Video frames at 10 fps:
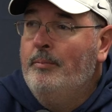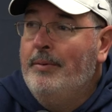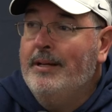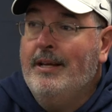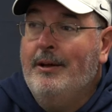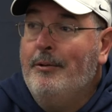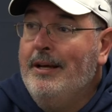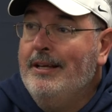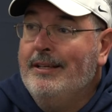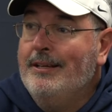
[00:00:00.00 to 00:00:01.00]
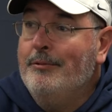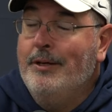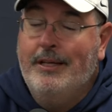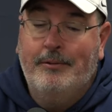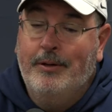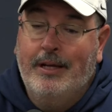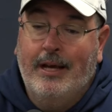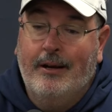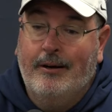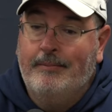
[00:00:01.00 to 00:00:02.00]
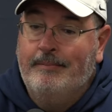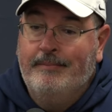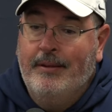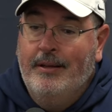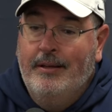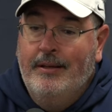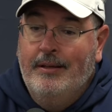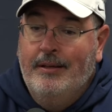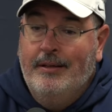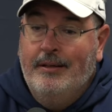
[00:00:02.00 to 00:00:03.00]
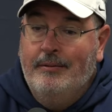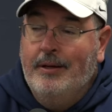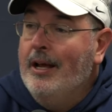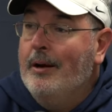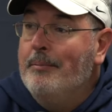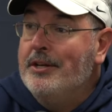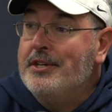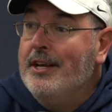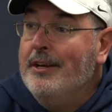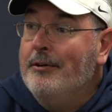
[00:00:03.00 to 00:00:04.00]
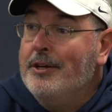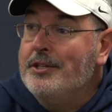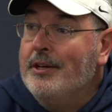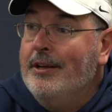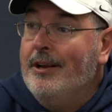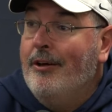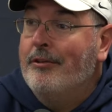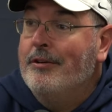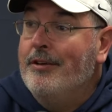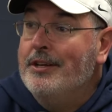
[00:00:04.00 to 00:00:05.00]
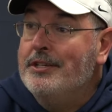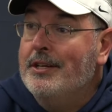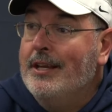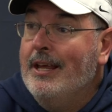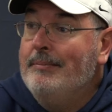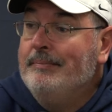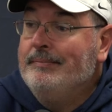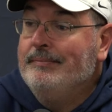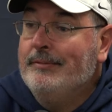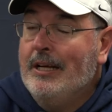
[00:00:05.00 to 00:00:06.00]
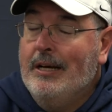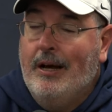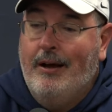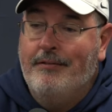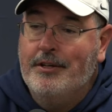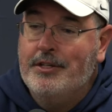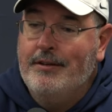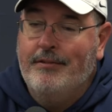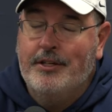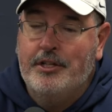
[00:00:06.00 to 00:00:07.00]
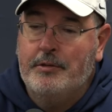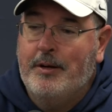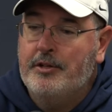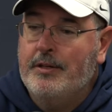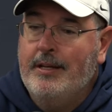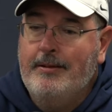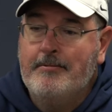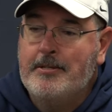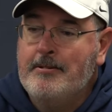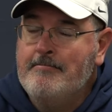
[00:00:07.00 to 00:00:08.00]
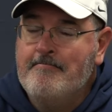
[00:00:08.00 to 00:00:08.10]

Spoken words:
Big takeaway that we got our butts handed to us in all three phases of the game, offense, defense, and special teams.